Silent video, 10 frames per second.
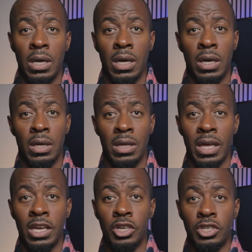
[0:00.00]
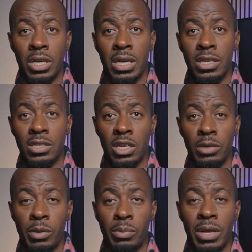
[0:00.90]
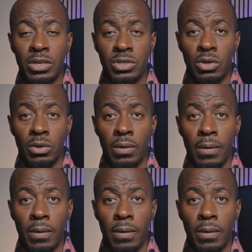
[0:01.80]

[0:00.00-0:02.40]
that each ear is going to be placed on.